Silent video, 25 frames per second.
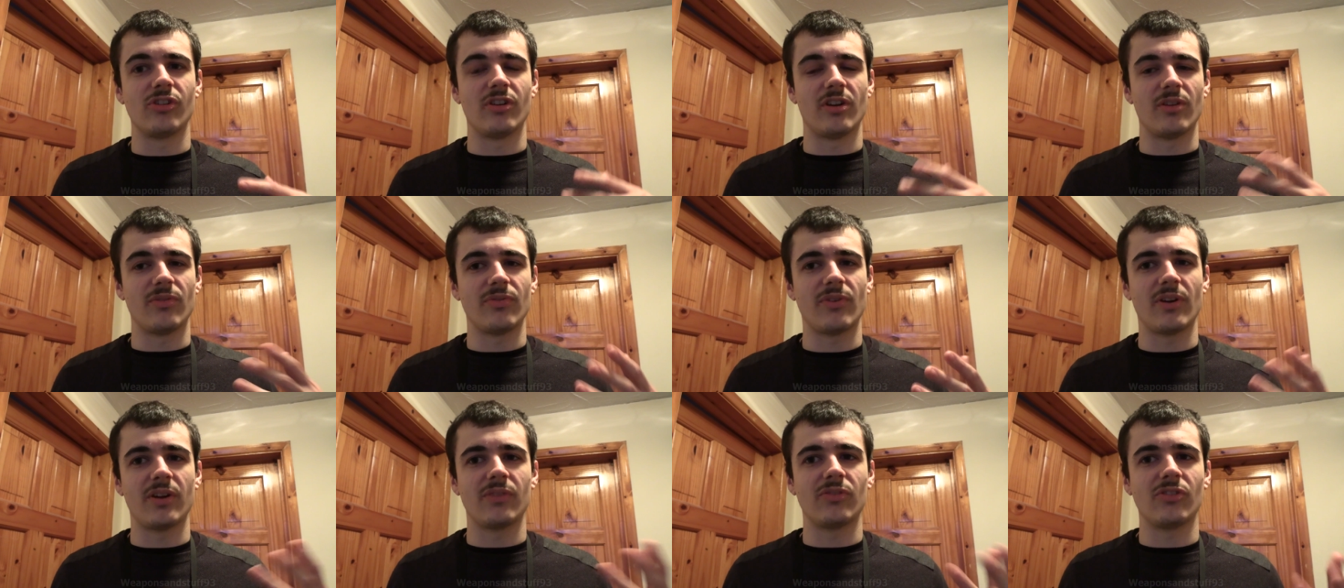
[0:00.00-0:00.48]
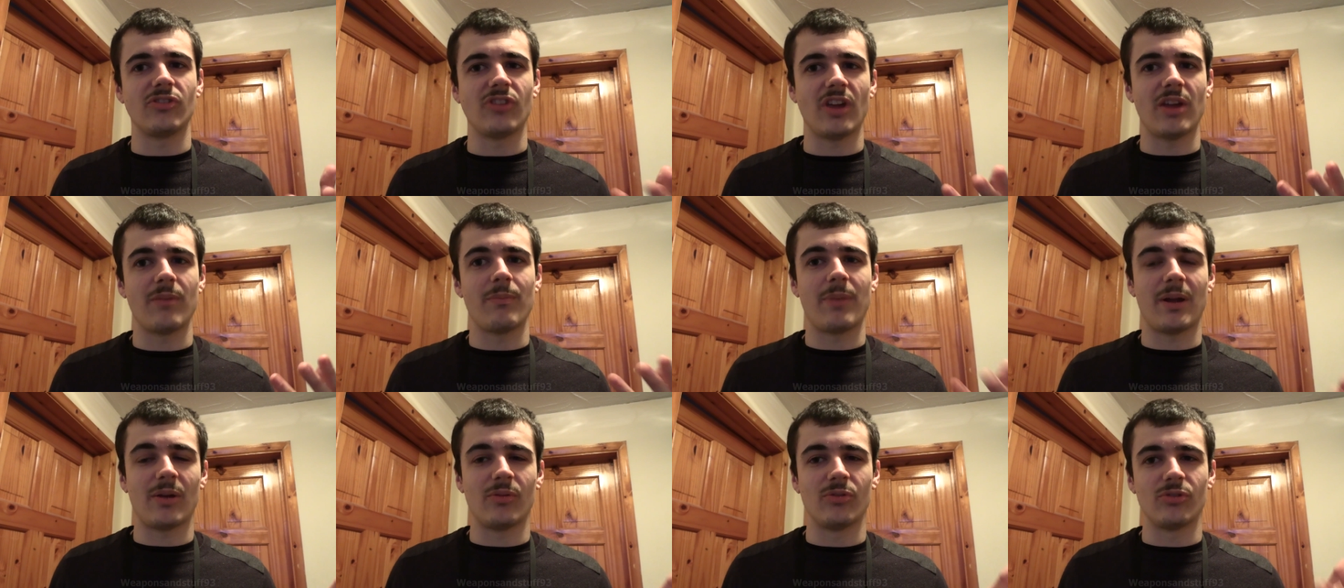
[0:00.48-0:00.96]
you know, 5 to
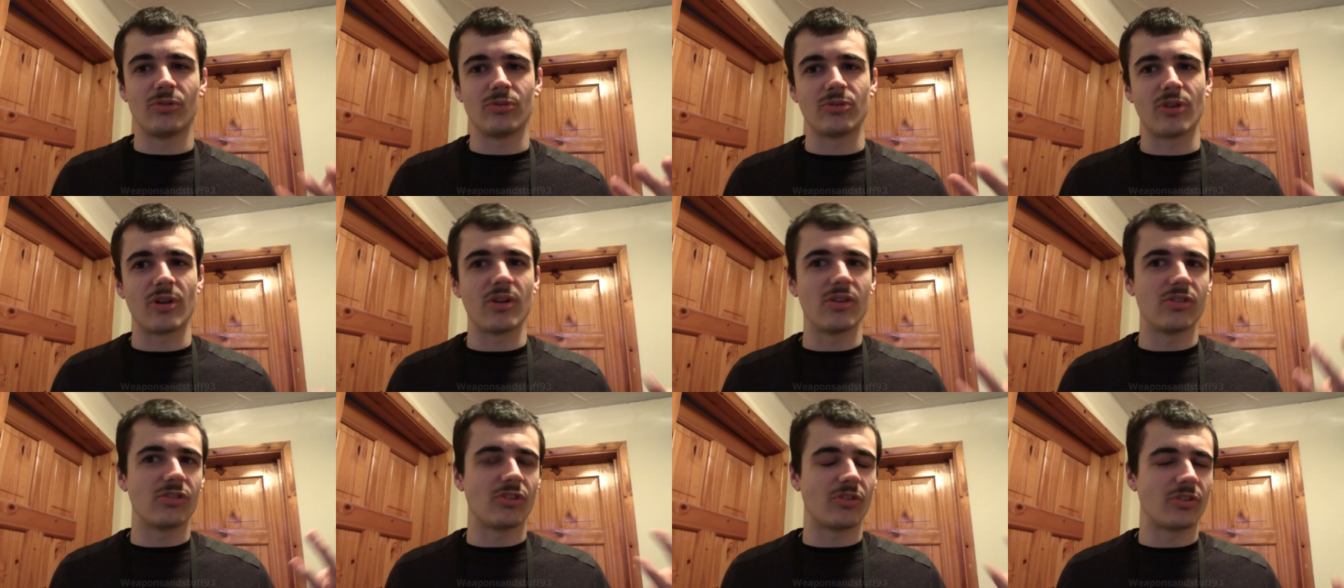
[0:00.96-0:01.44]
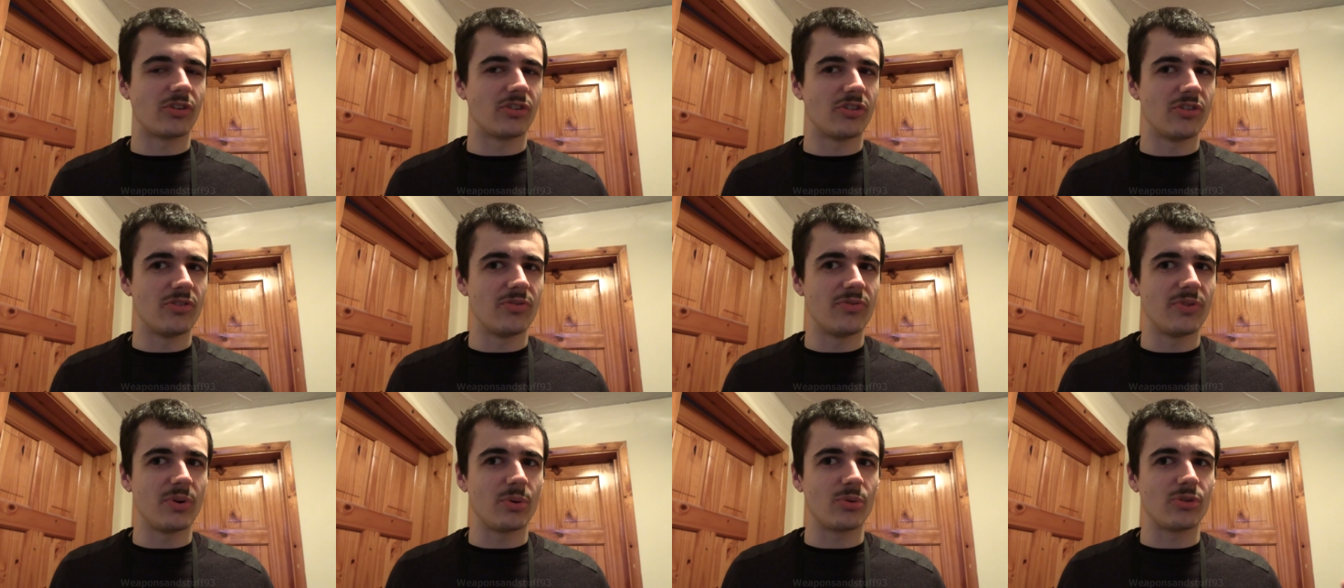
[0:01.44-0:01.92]
£10 or dollars on a
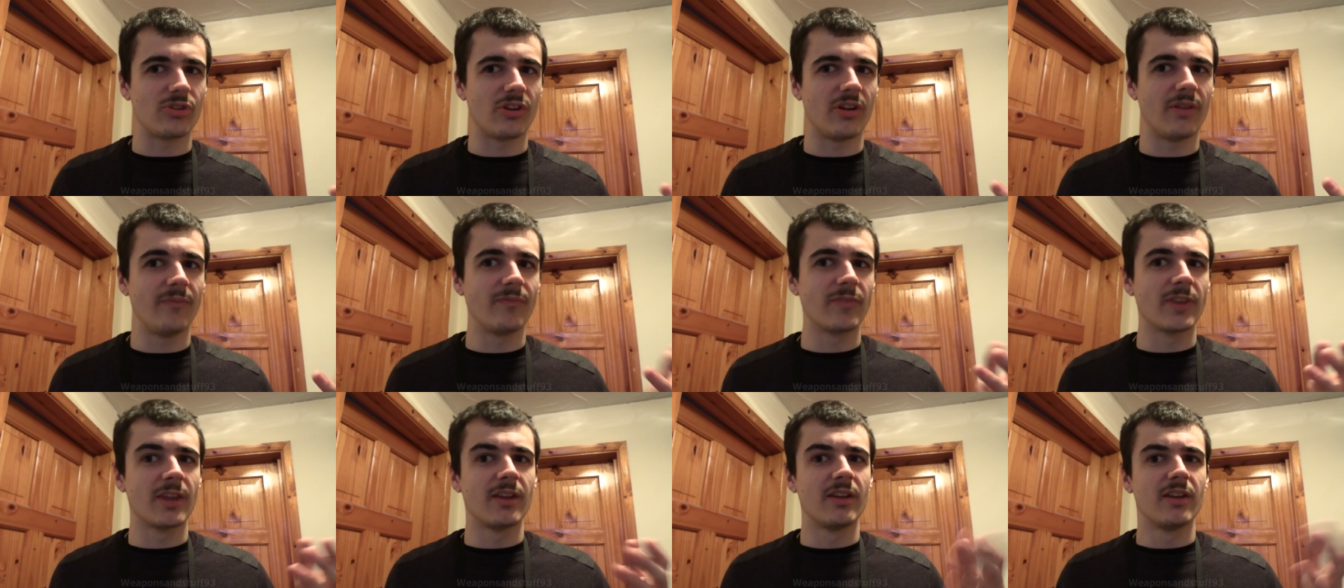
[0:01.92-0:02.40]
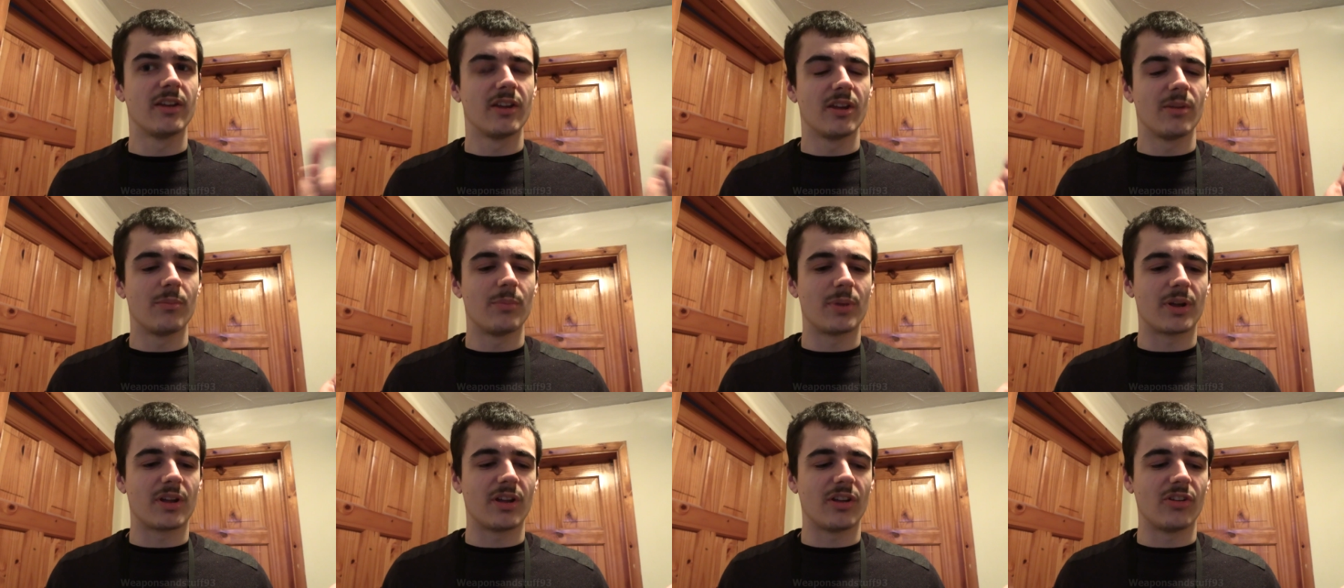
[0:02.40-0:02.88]
new filter
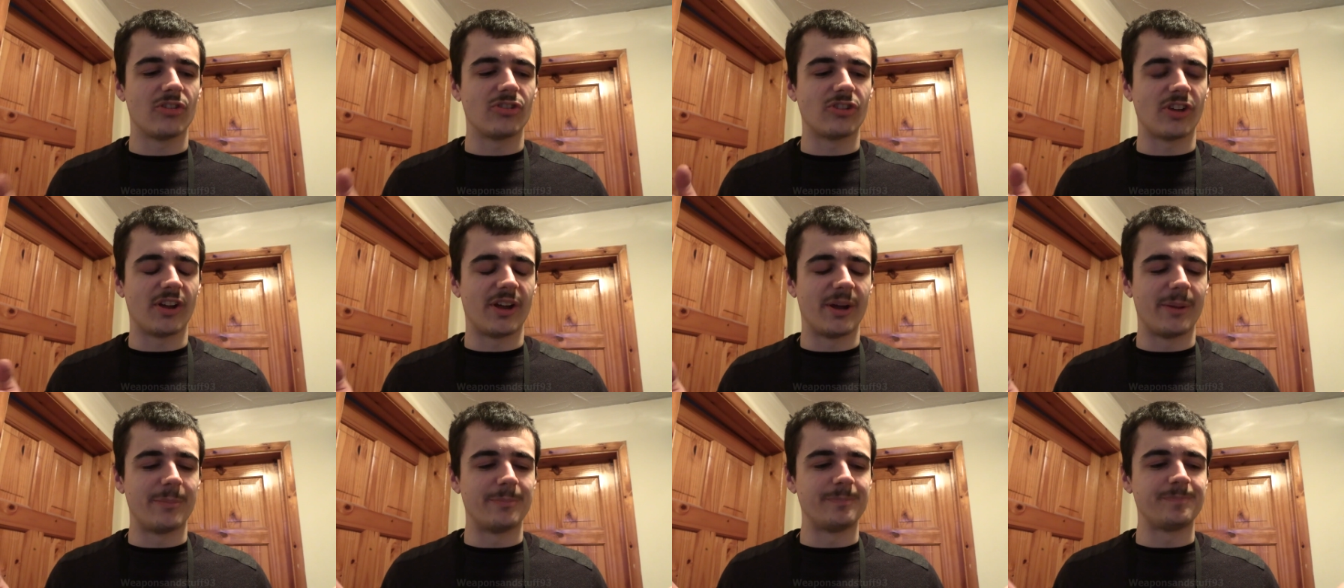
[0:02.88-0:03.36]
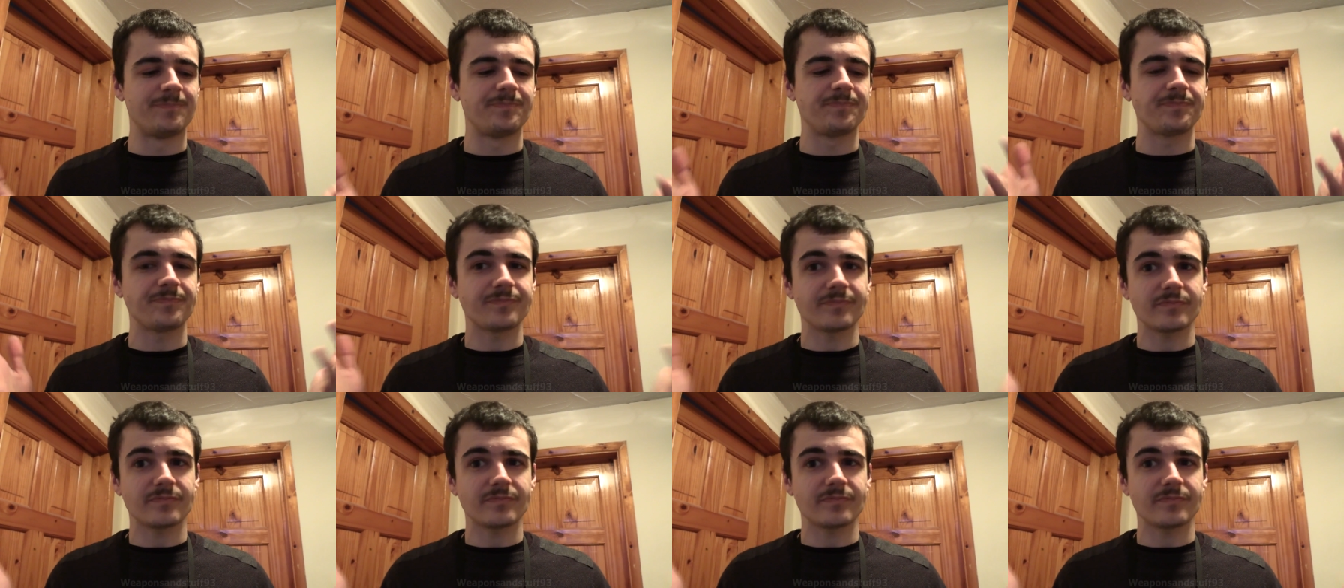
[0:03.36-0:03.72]
because, um,